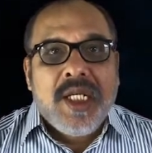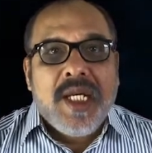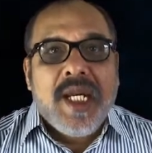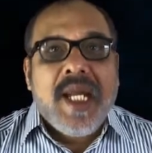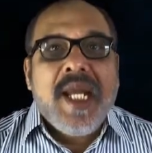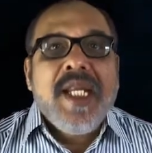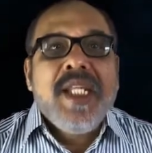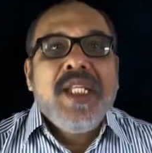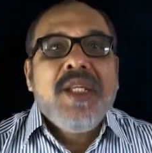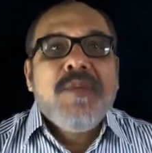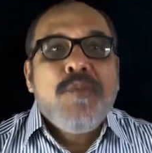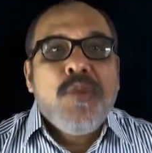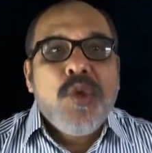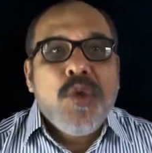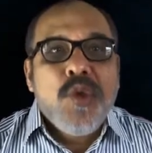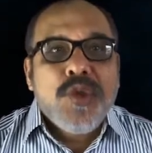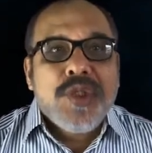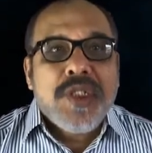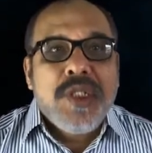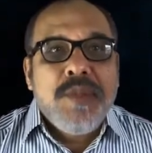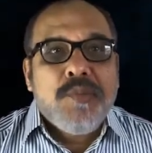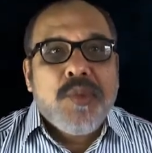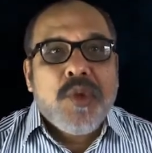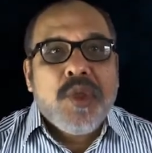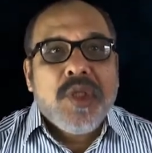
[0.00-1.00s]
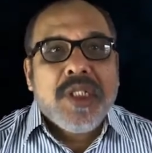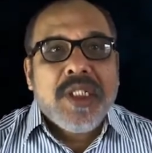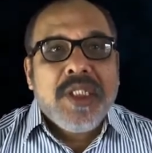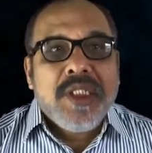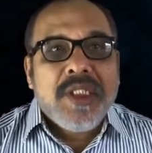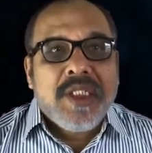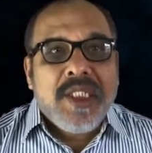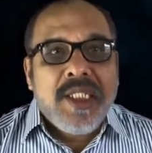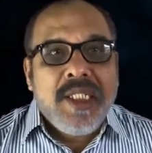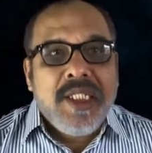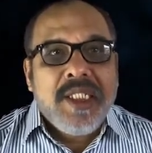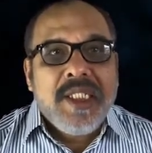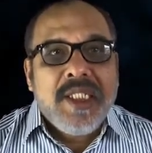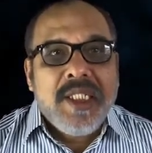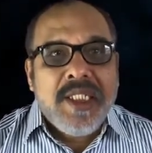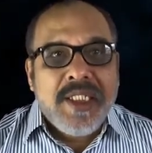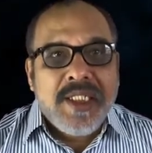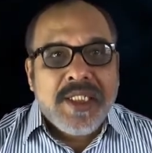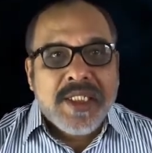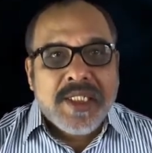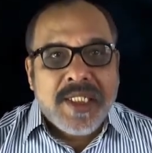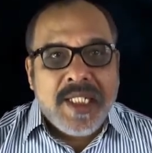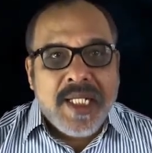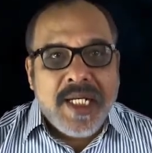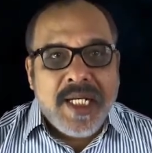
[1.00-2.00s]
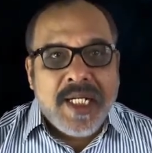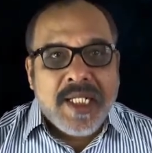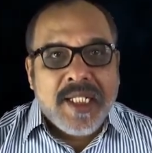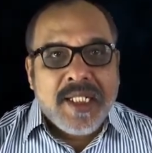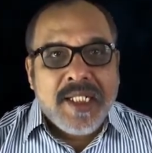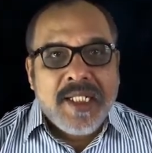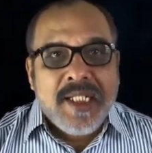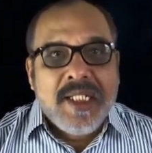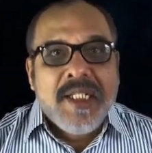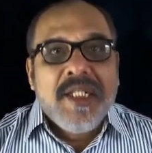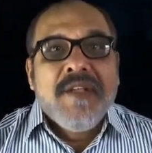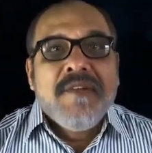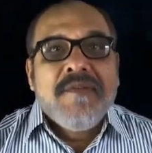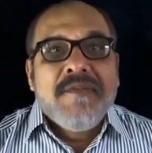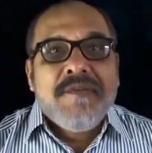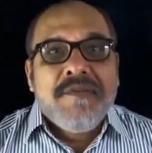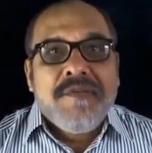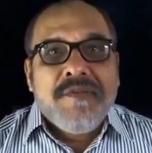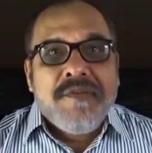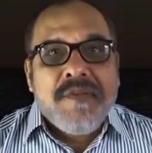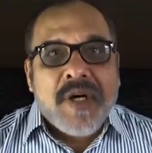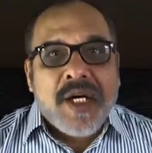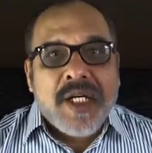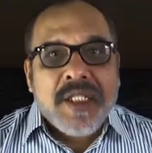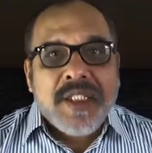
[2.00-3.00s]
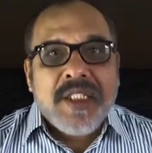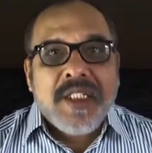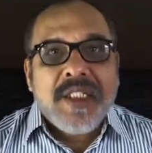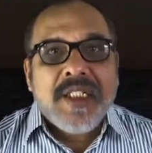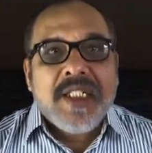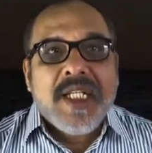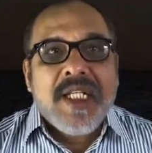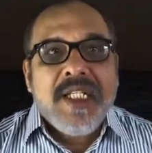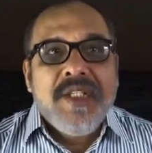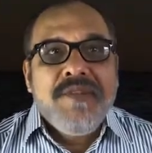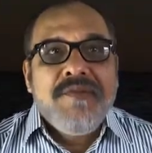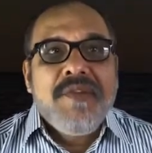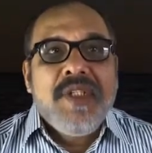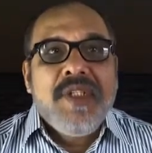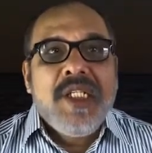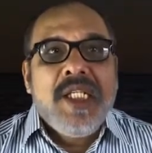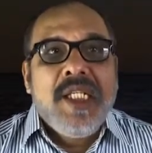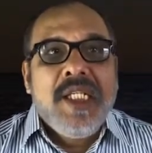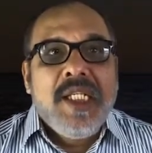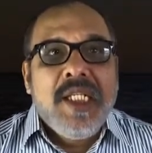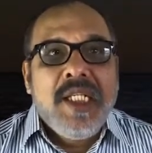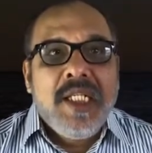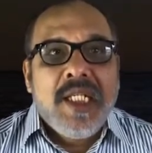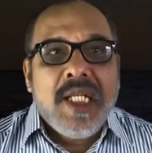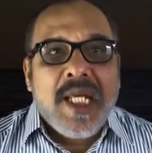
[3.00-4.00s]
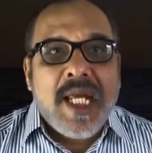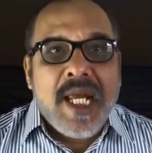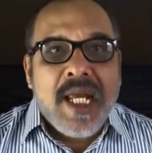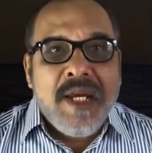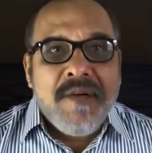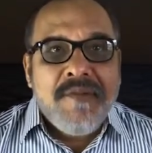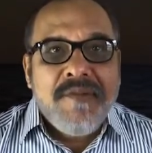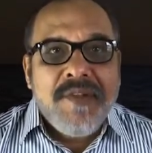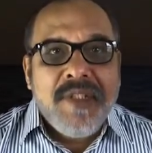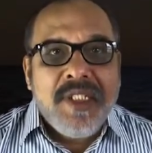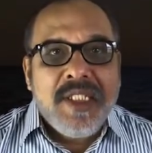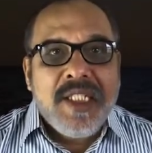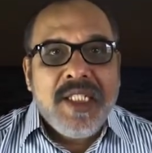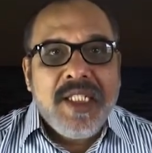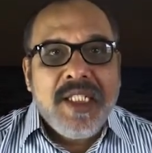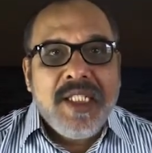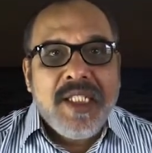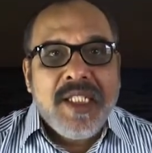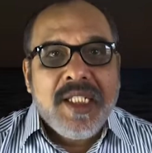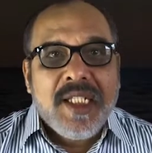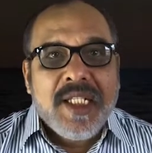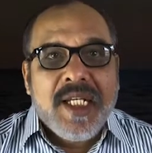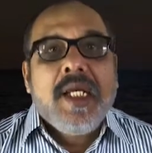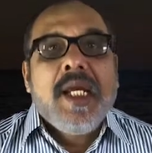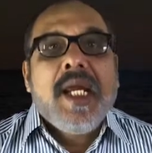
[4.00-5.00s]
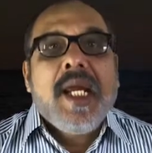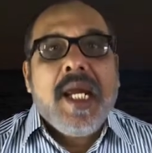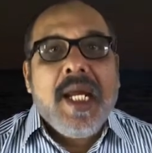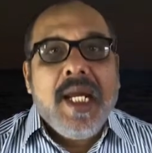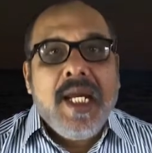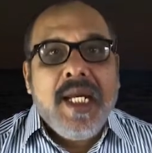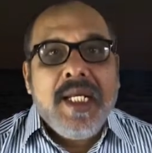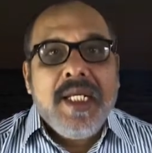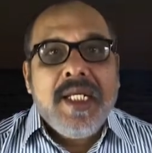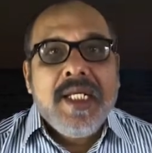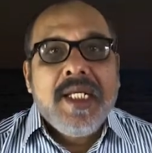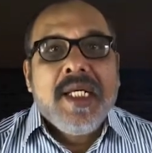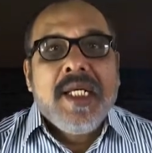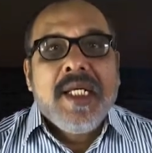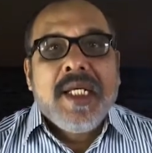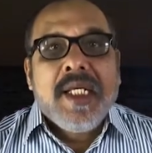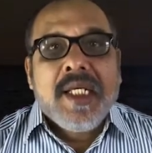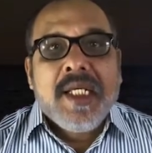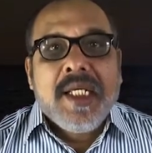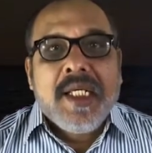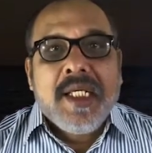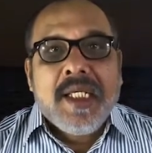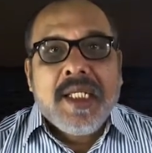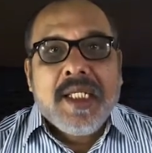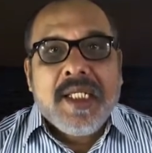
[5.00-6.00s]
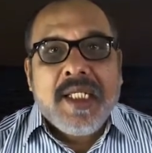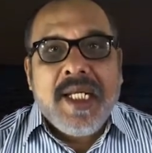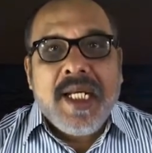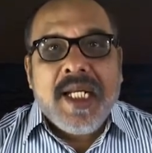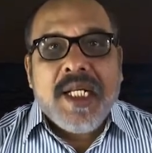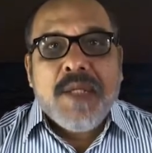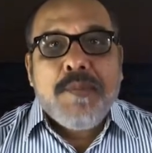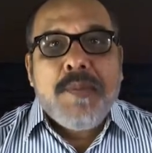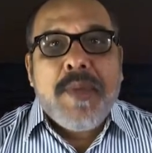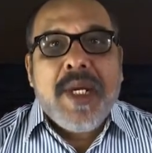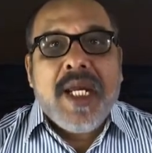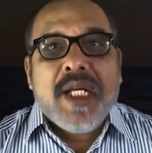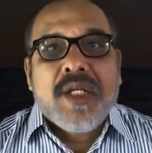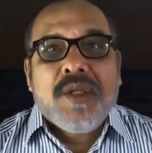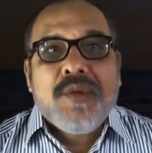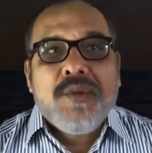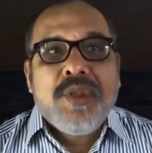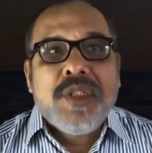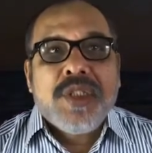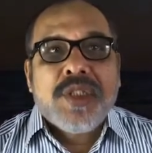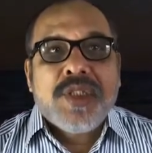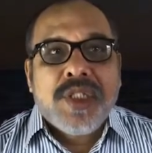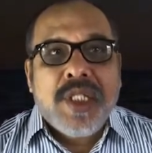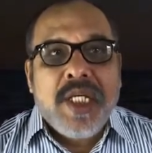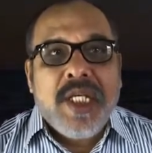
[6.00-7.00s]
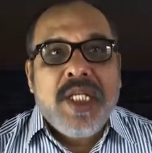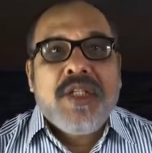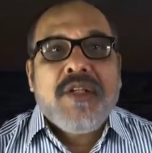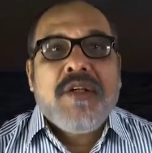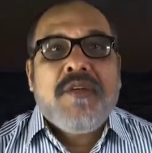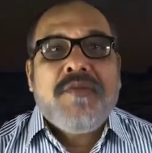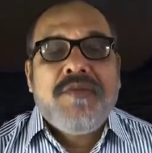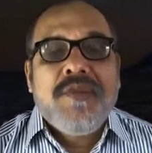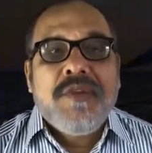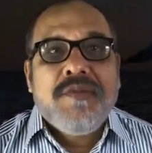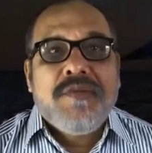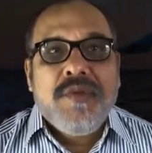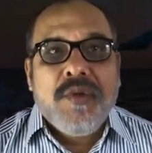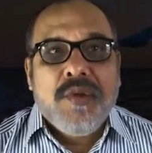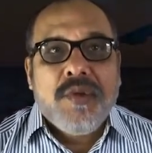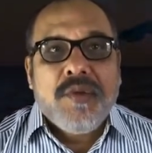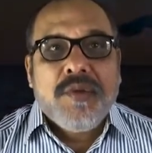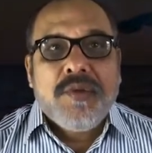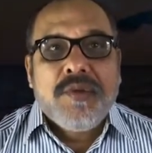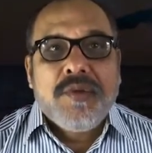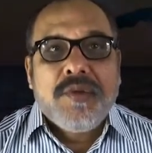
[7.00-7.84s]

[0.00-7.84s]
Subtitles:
and the most important thing is that Father Time will heal everything and get back to the state of the flow.